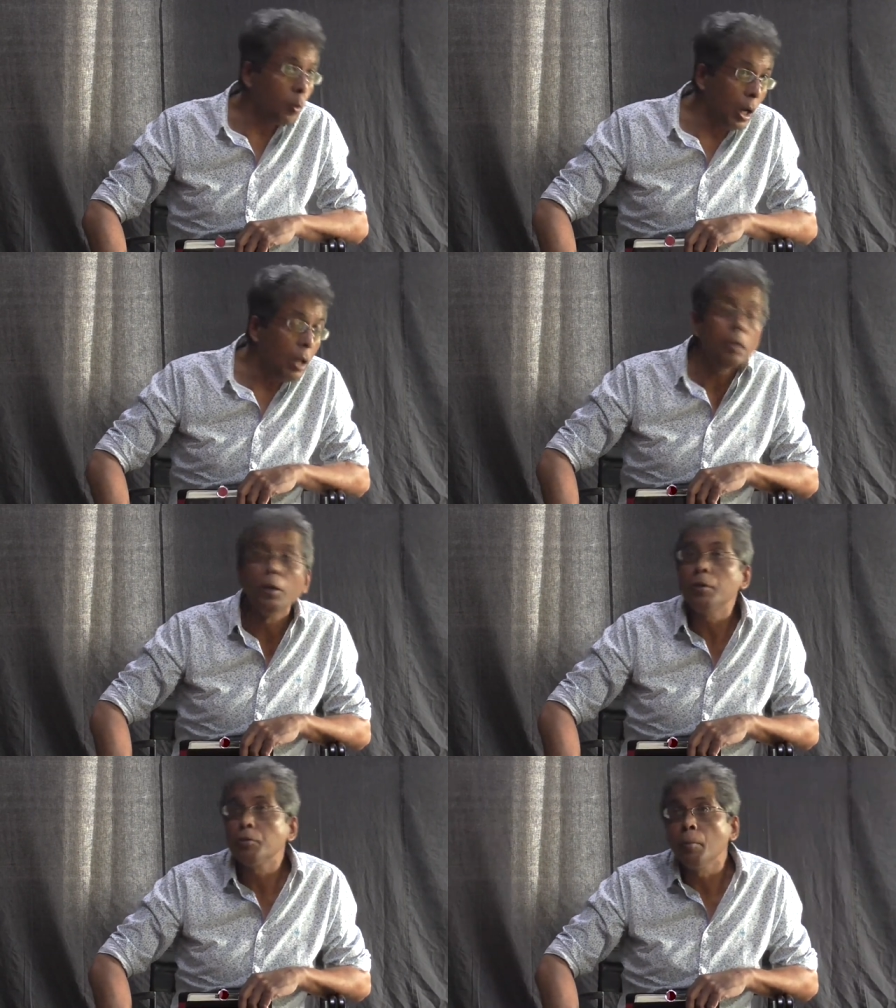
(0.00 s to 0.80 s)
Well,
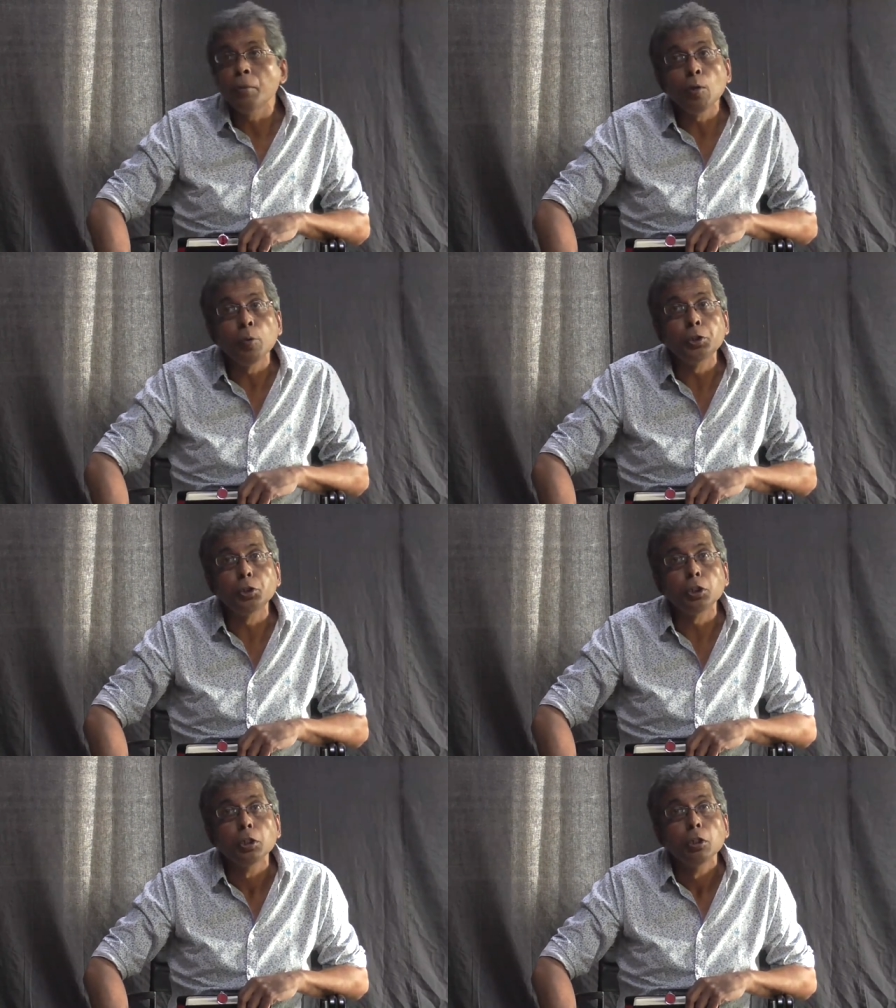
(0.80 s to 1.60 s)
that is something
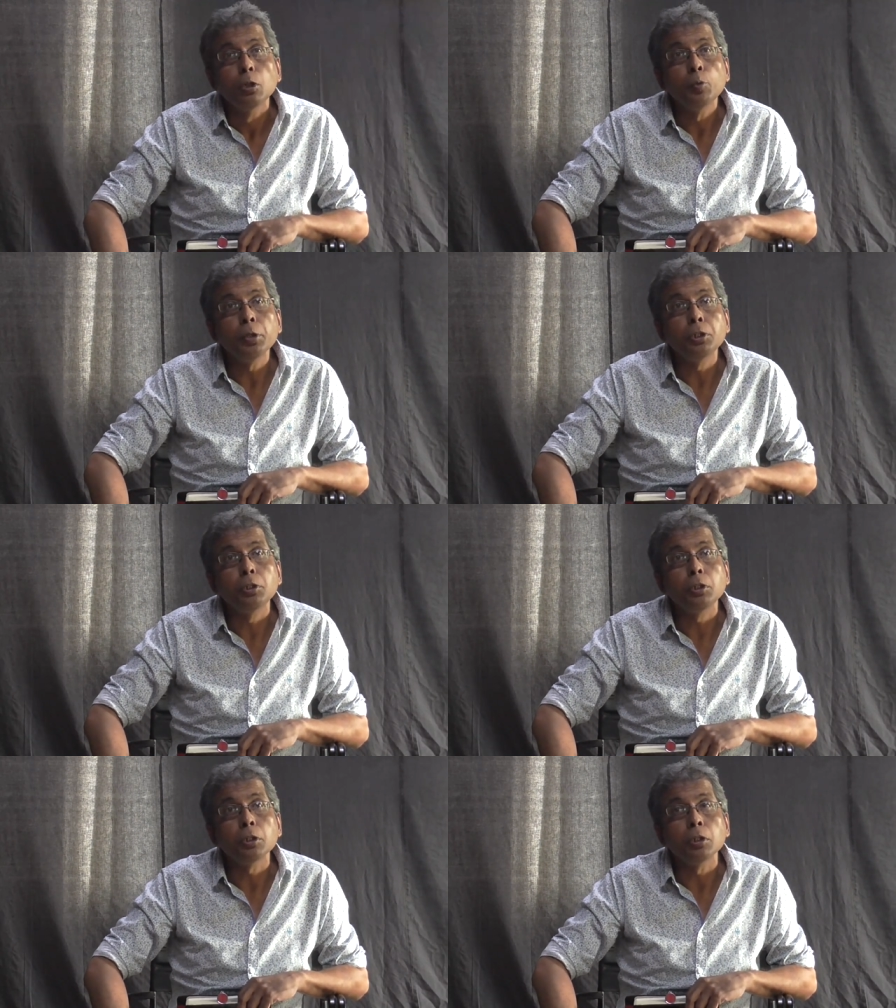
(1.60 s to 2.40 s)
which,
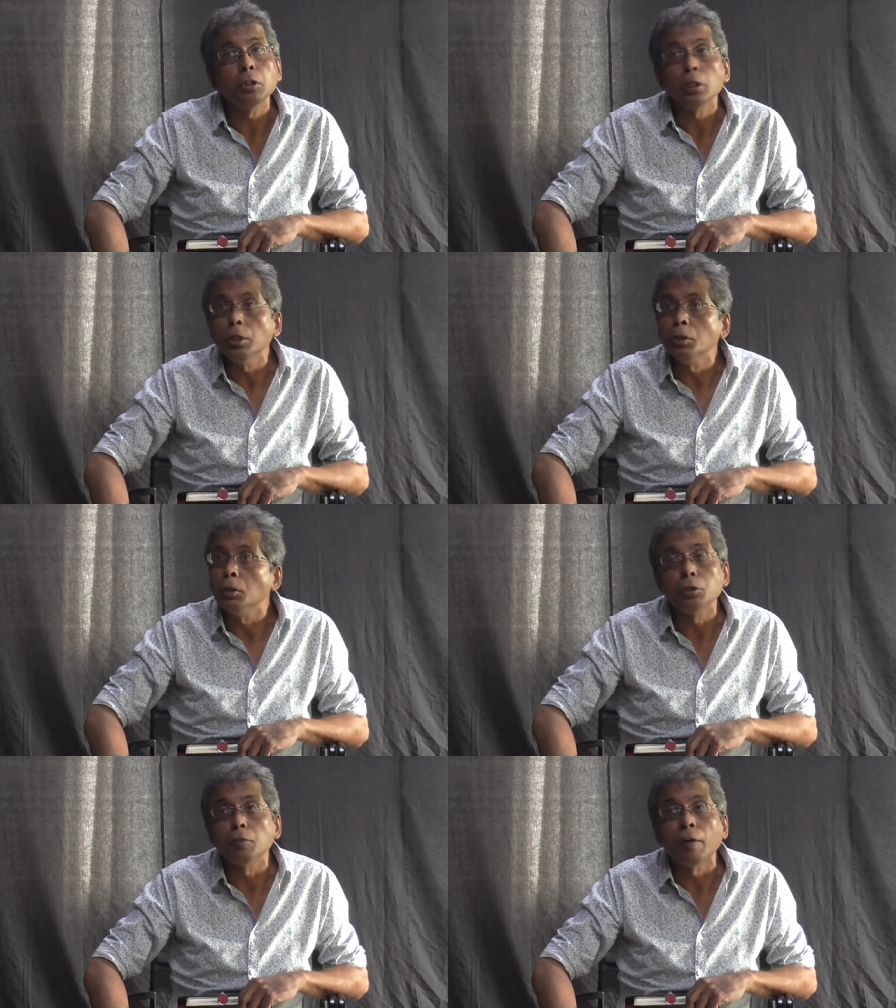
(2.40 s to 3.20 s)
which uh,
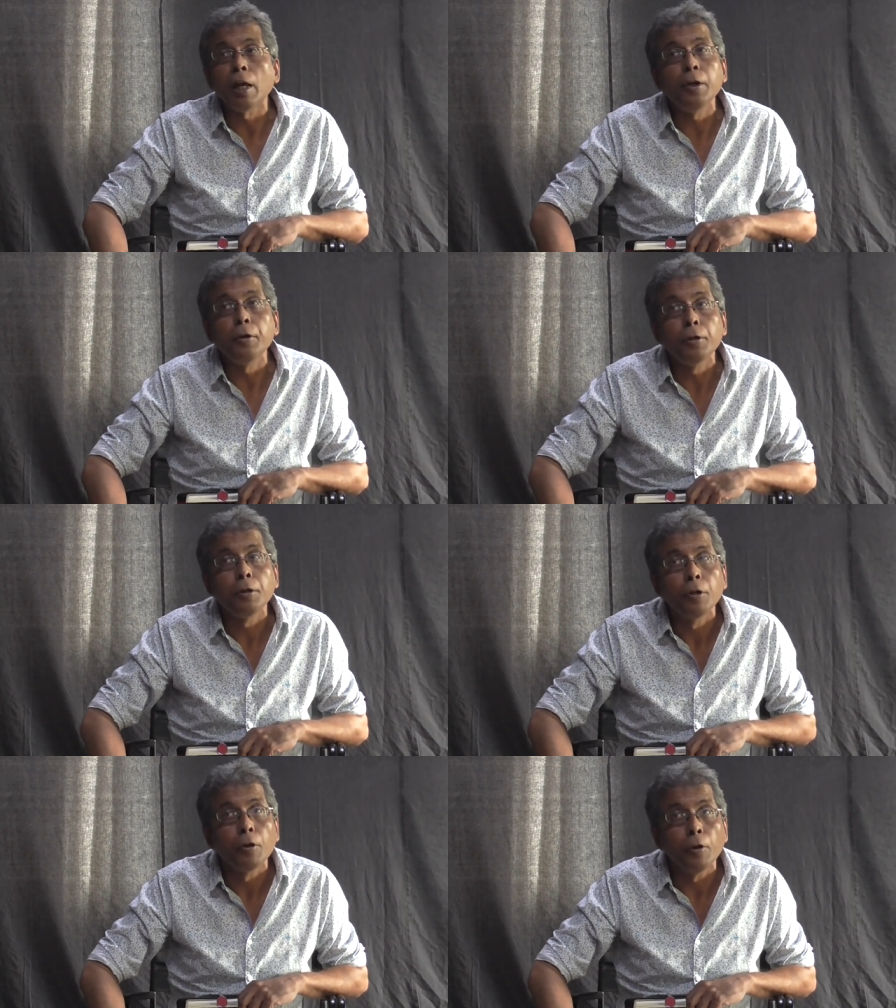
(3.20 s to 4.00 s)
is a valid
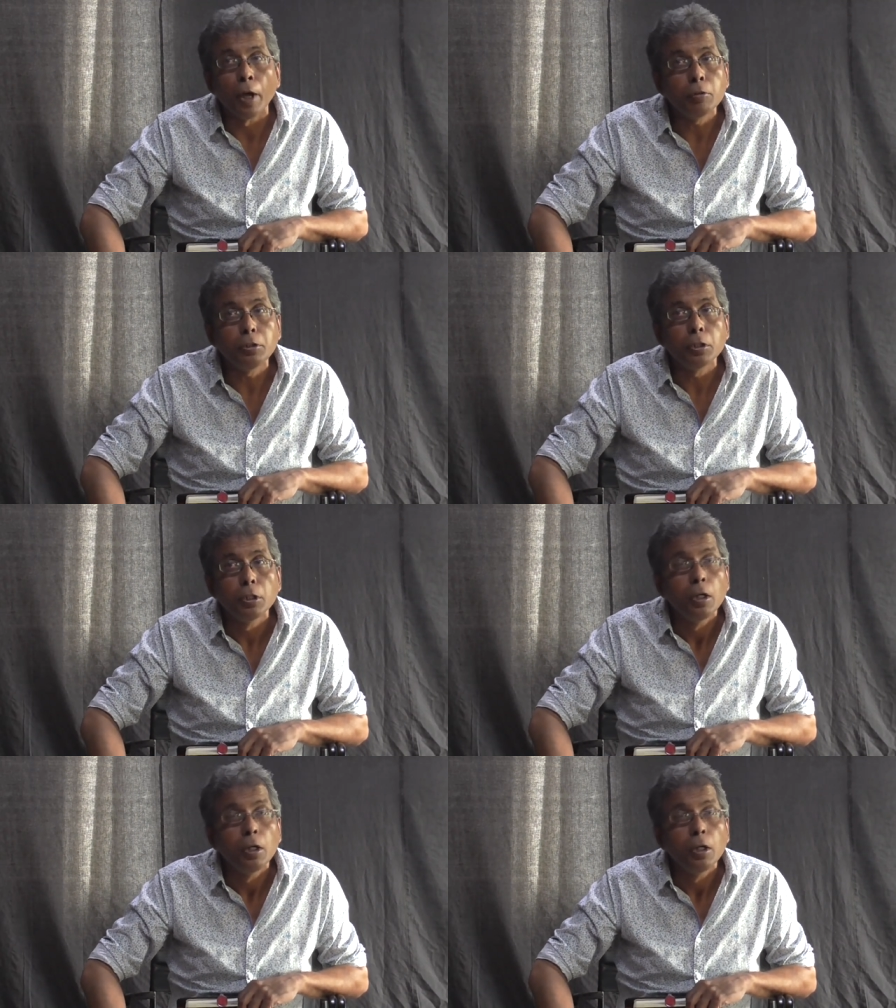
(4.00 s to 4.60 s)
doubt.